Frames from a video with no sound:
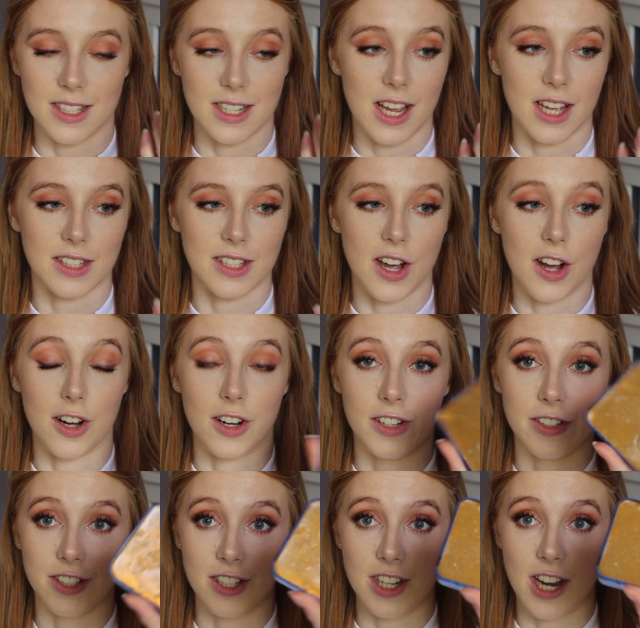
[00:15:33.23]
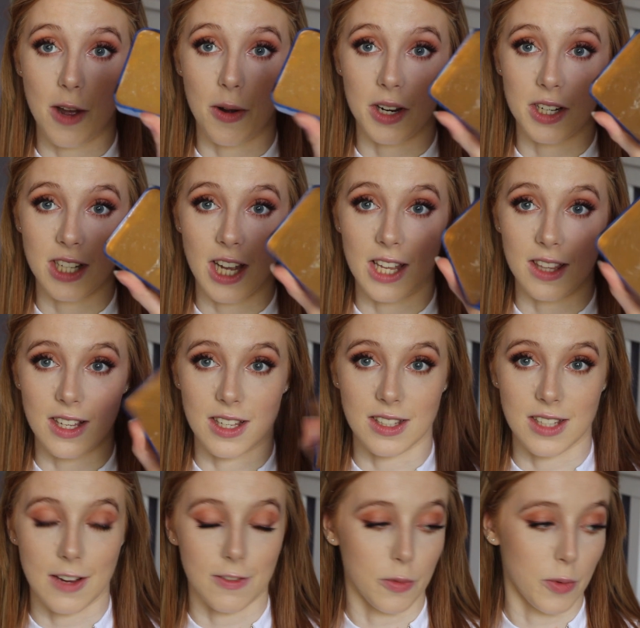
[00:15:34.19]
So now it's hard, and now I can take
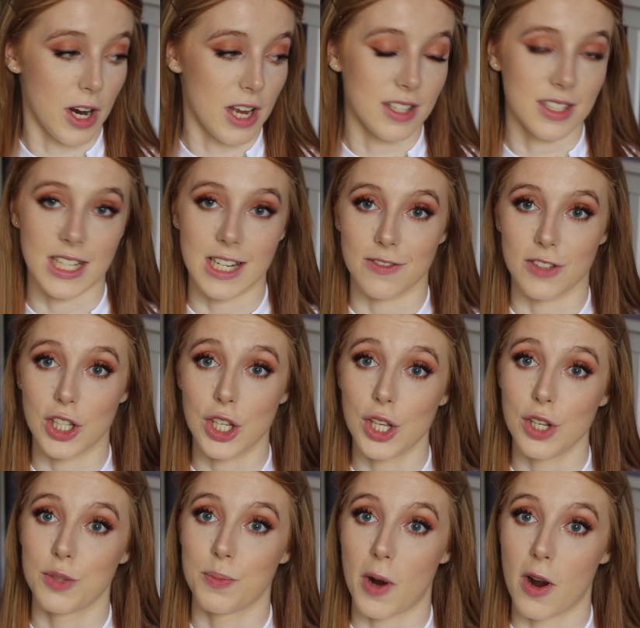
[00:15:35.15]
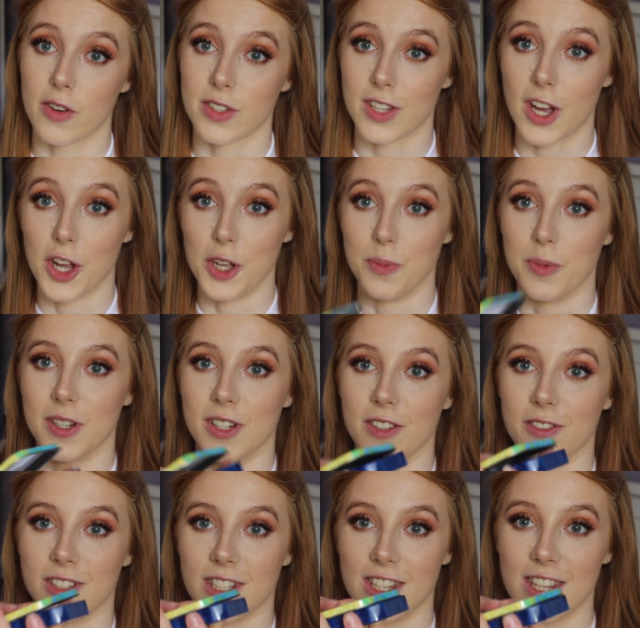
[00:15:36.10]
this everywhere instead of a huge bar of soap.
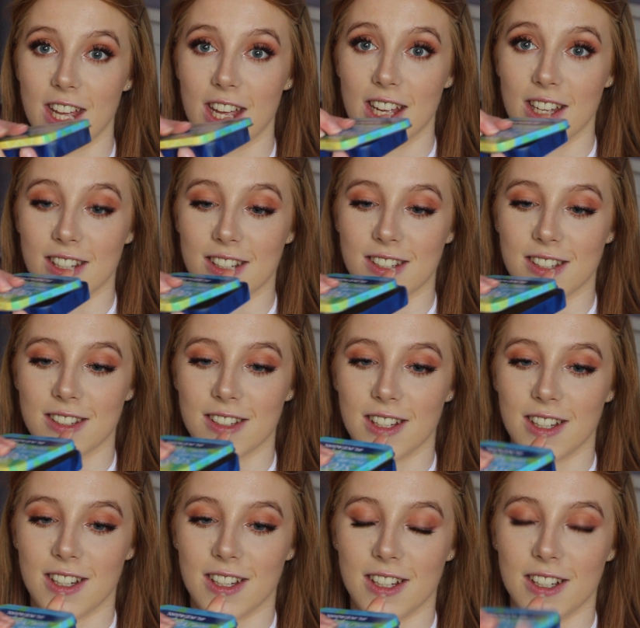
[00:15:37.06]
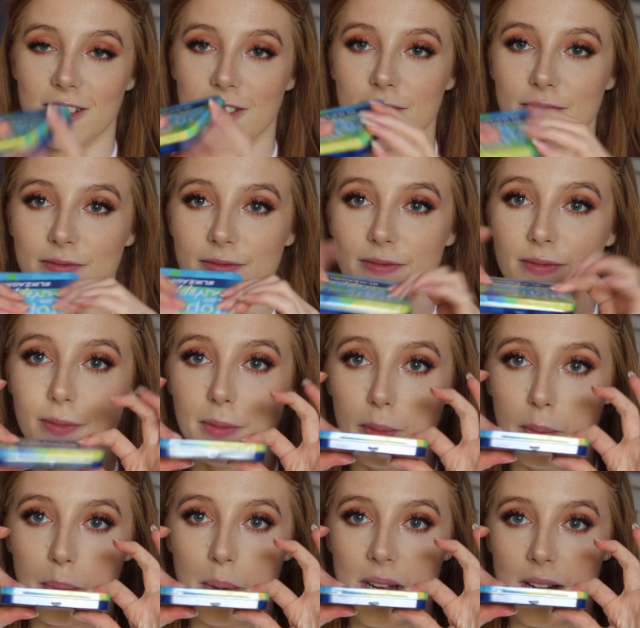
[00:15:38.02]
And obviously this,
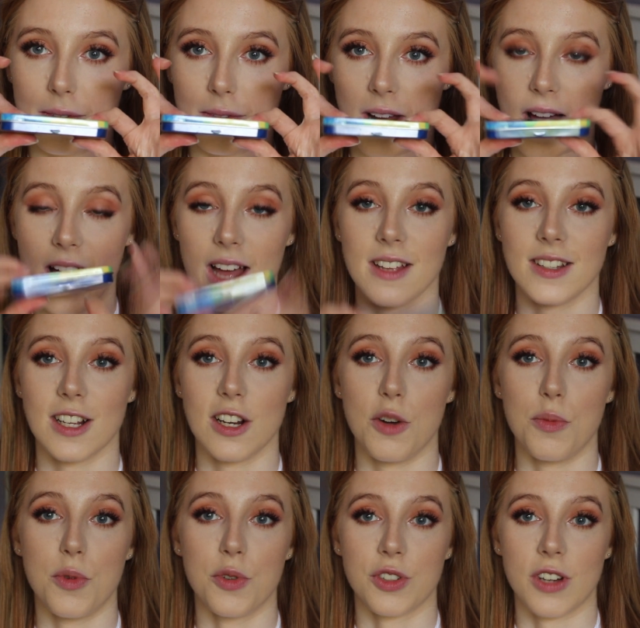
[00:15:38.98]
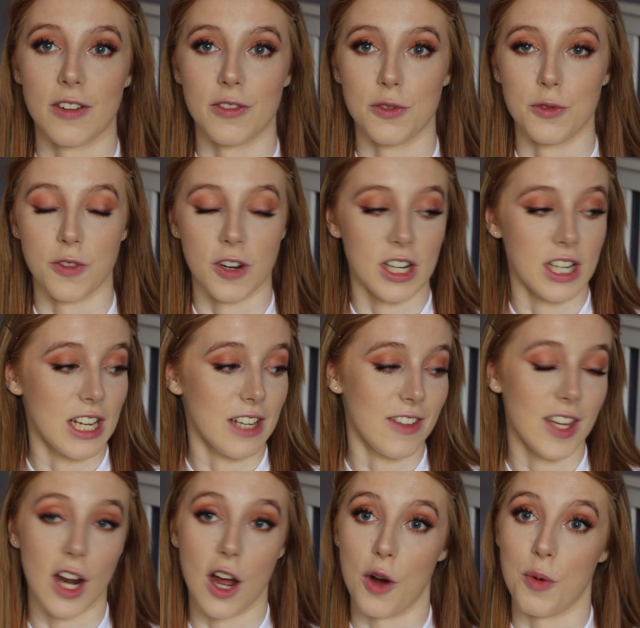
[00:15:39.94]
being a flat, it's a lot more travel friendly
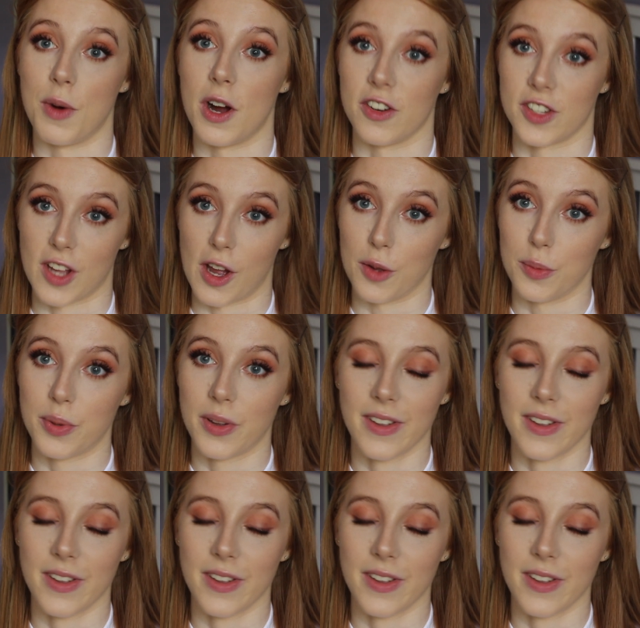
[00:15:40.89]
than a whole bar of soap.